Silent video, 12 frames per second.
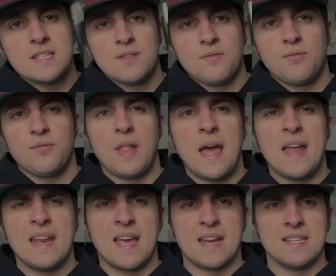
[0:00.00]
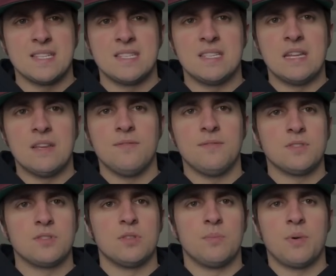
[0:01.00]
and flat and kind of stiff,
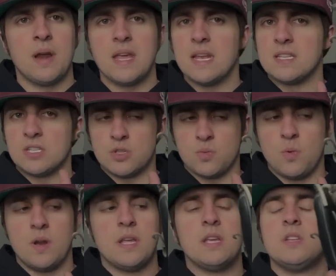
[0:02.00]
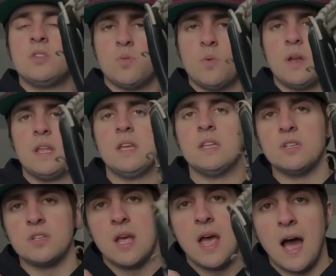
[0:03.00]
so the break-in is just one hinge, one hinge.
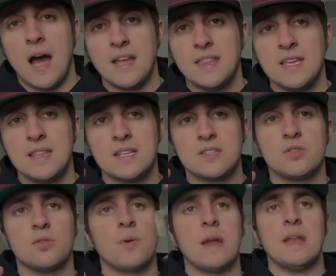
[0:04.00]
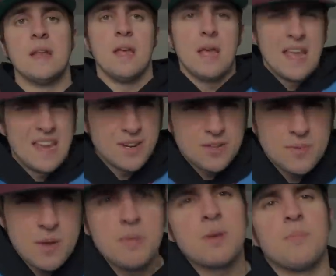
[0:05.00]
I think that's great. Here's my
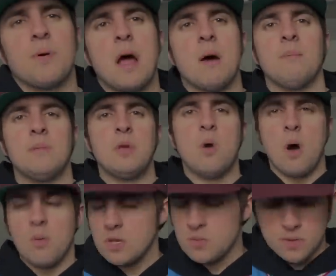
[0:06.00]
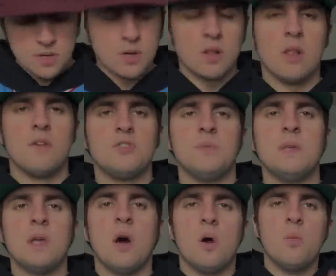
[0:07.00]
big problem. You always want your glove to
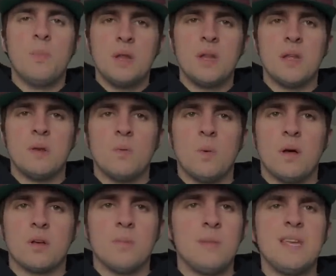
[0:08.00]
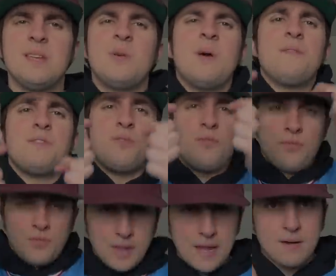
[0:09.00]
be open and welcoming. You don't have to
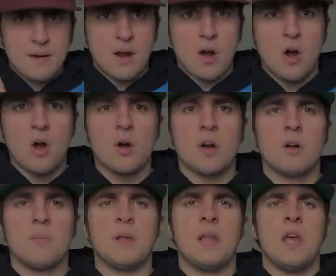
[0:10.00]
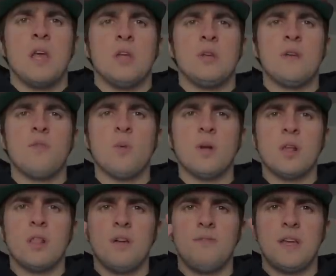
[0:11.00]
flare it hard, but you never want a
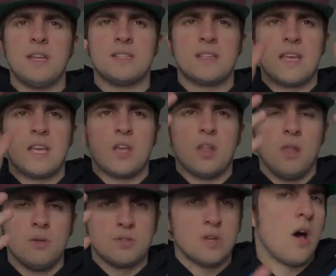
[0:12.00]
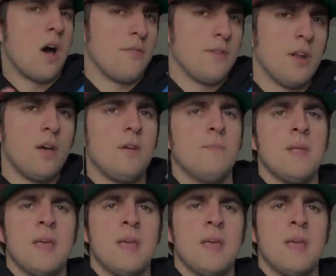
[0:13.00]
glove that is like closed off at all.